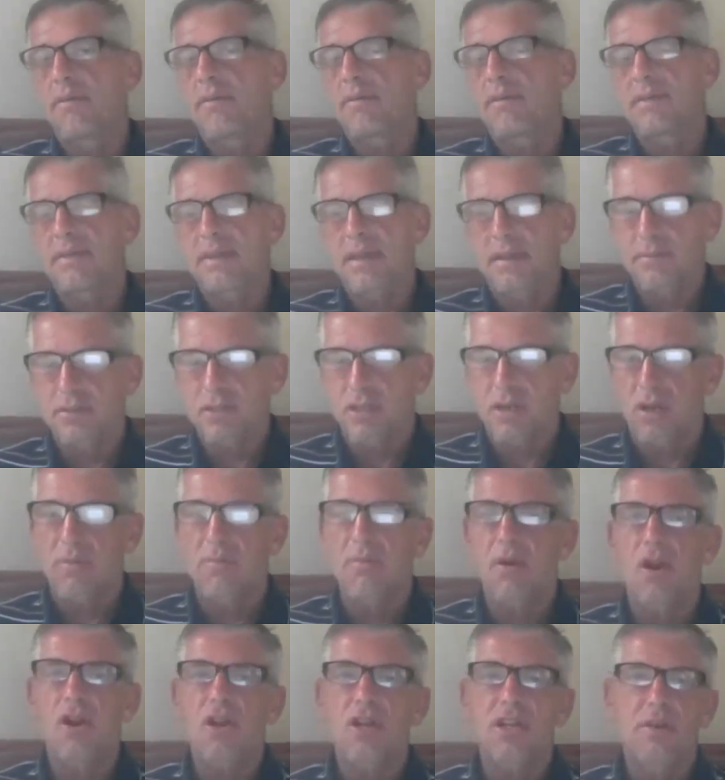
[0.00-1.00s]

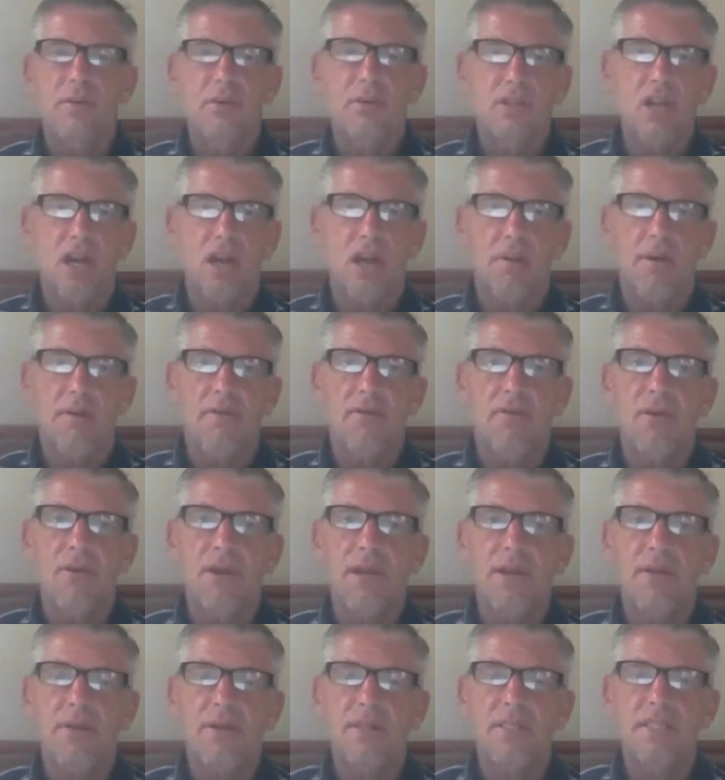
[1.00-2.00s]
marketing, we talk about
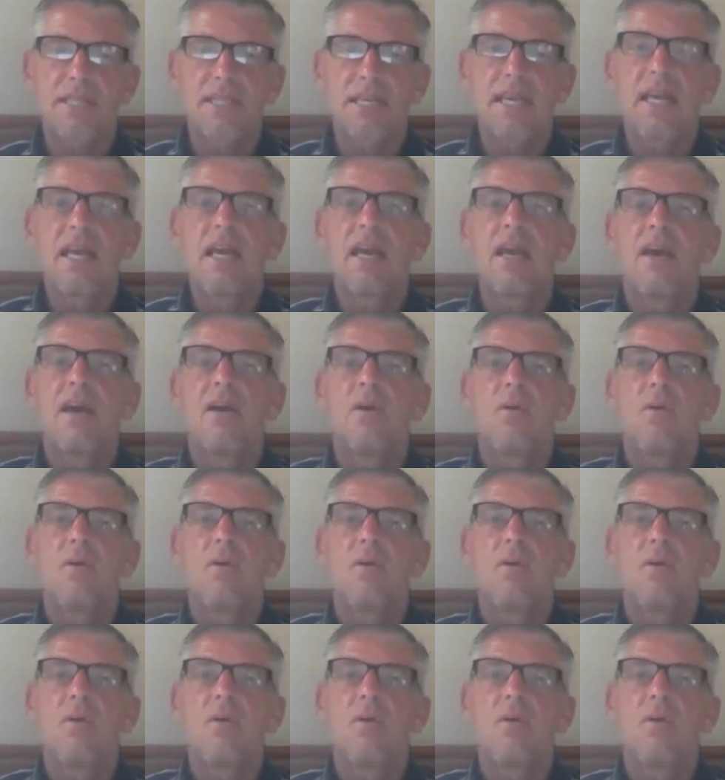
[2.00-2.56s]
frequency.